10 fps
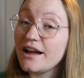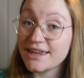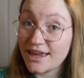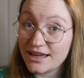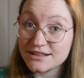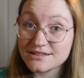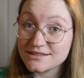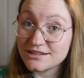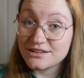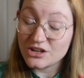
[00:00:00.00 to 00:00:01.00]
I can't
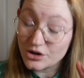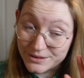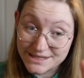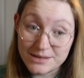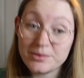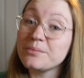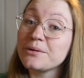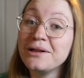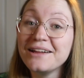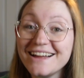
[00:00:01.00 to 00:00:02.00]
go and see
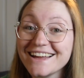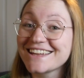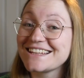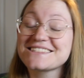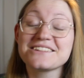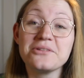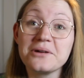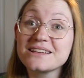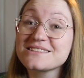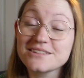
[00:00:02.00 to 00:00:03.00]
people. Like, it's
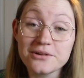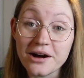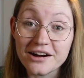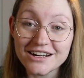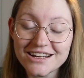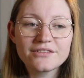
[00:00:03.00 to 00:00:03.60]
so hard.